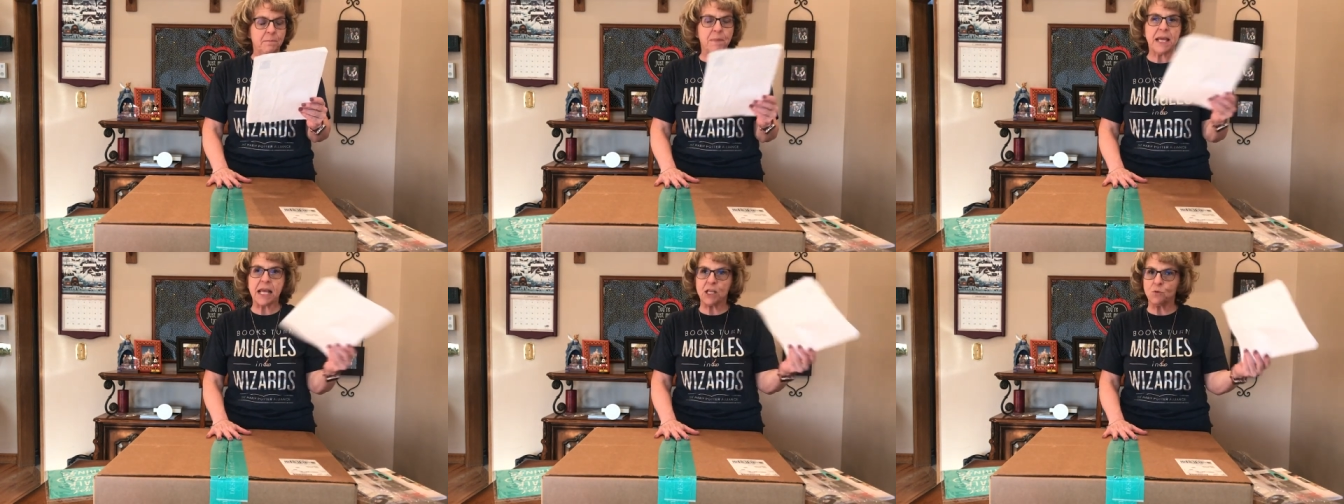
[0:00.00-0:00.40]

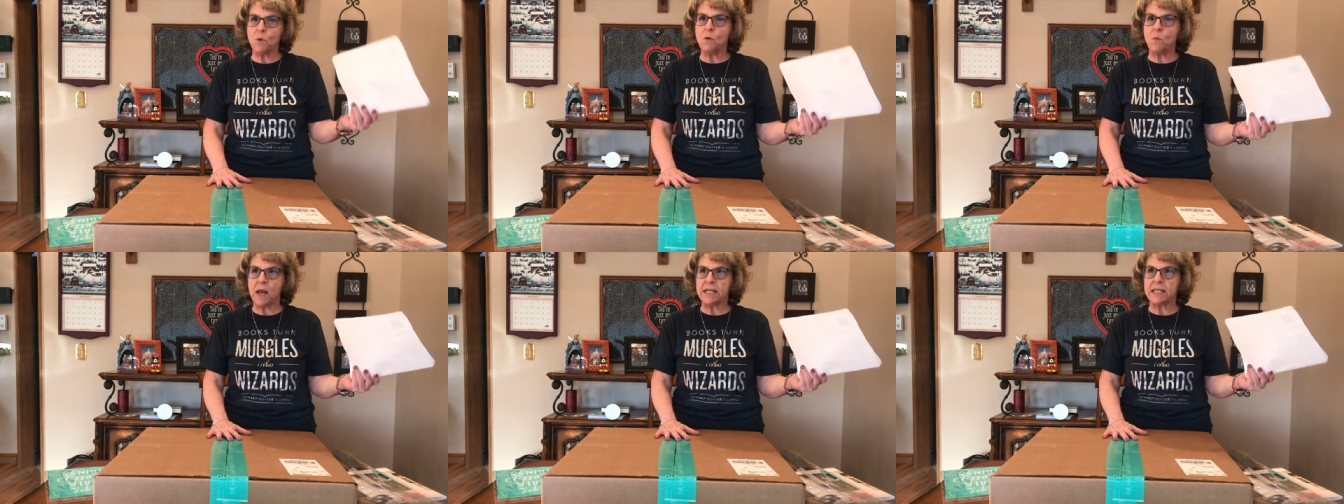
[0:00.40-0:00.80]
because
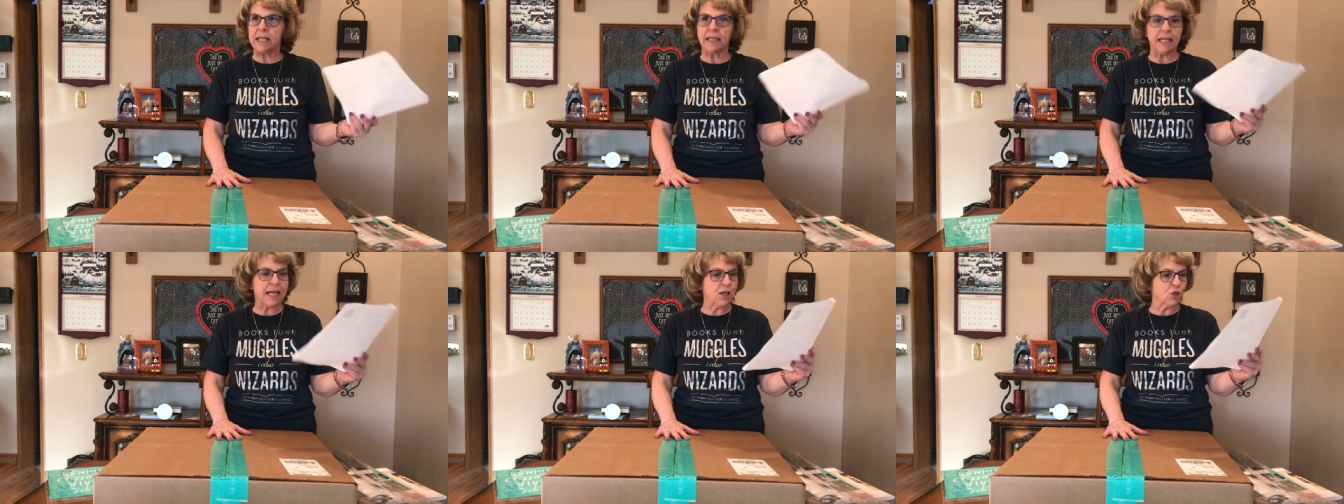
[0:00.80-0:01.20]
we went
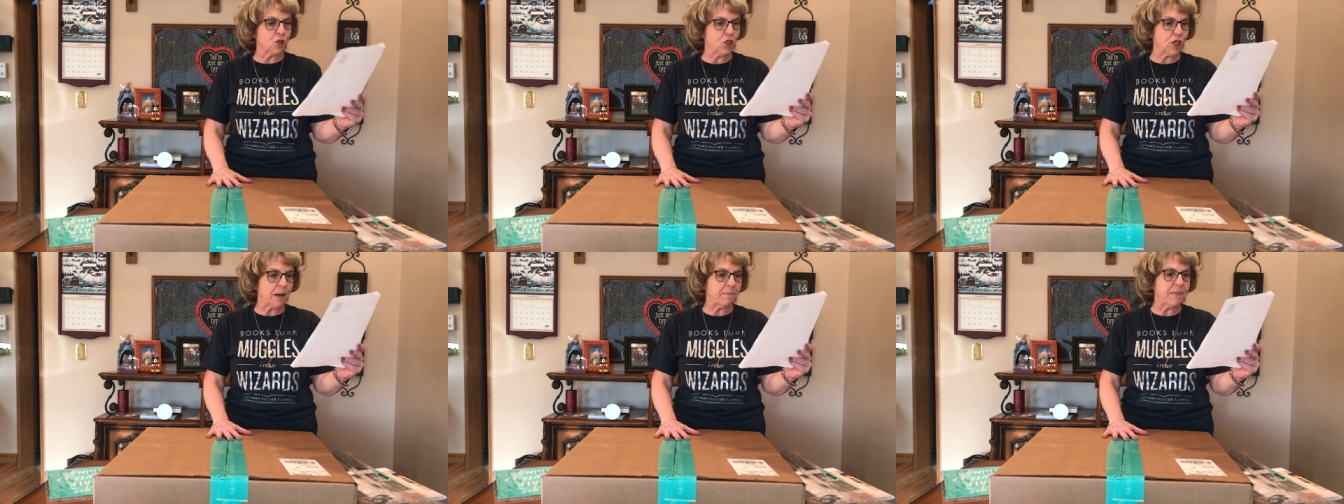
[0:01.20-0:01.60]
to
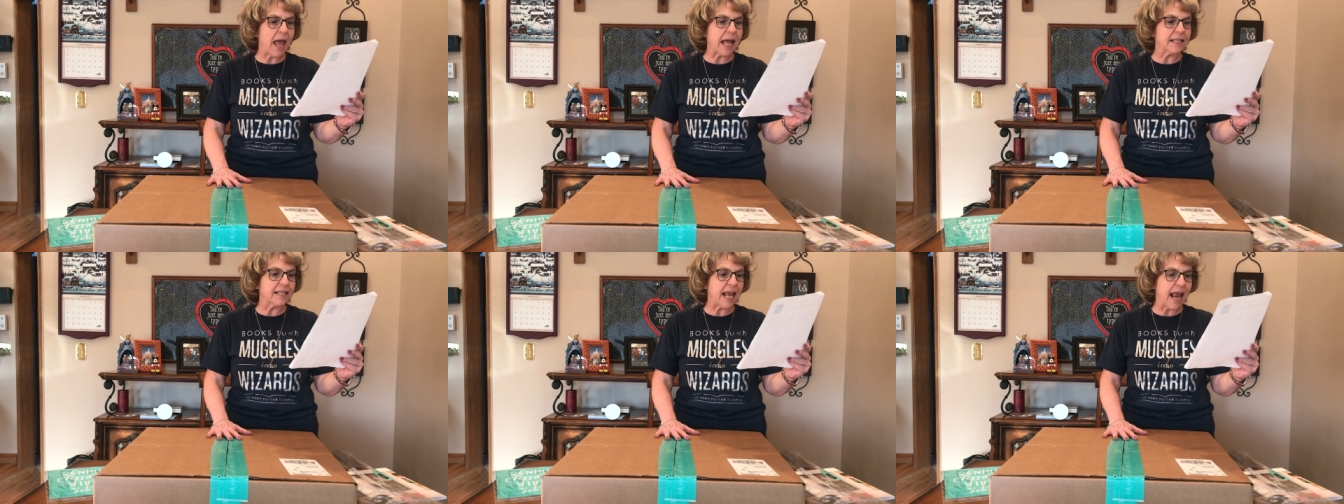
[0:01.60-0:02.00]
leadership.
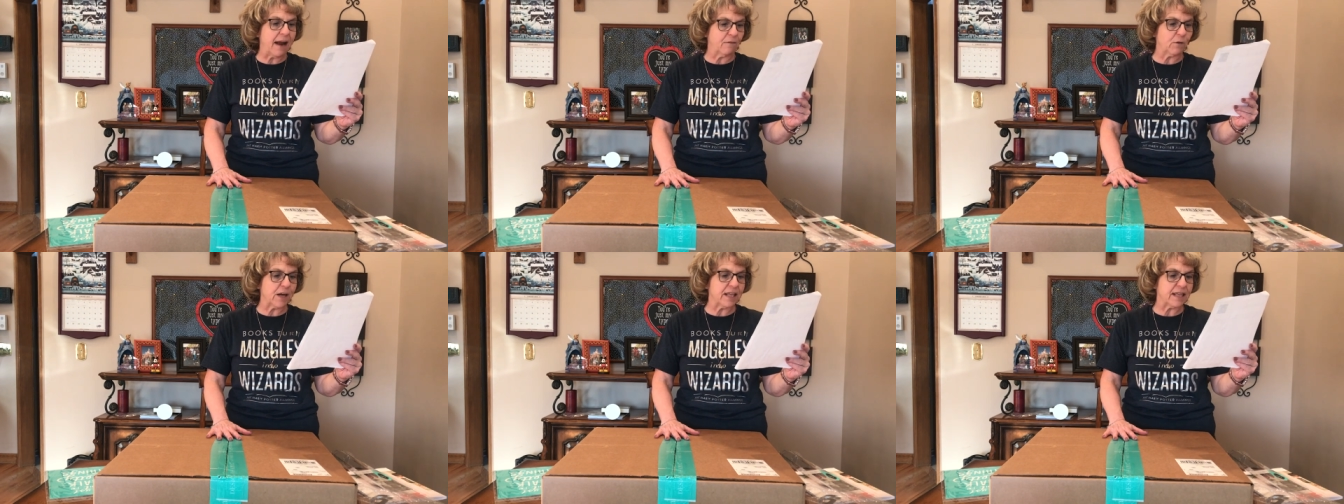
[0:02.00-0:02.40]
That's
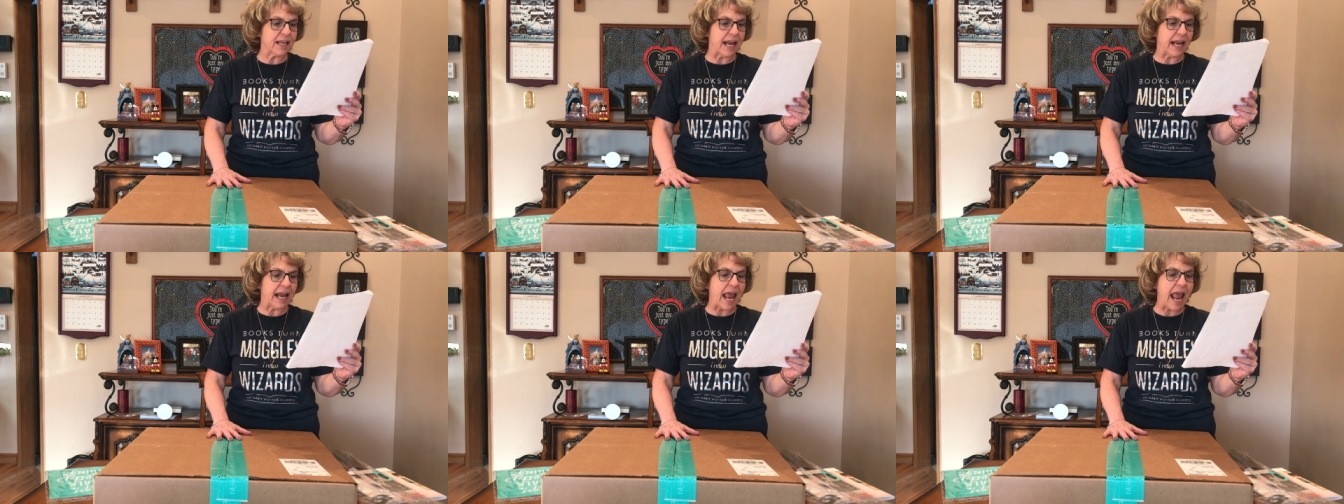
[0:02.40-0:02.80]

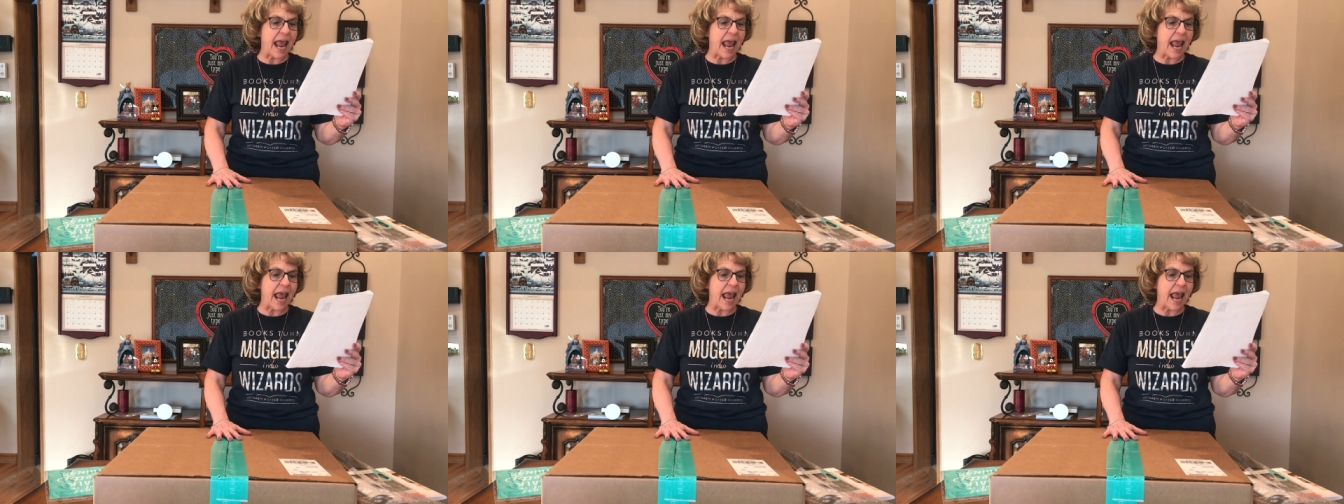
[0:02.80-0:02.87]
everything.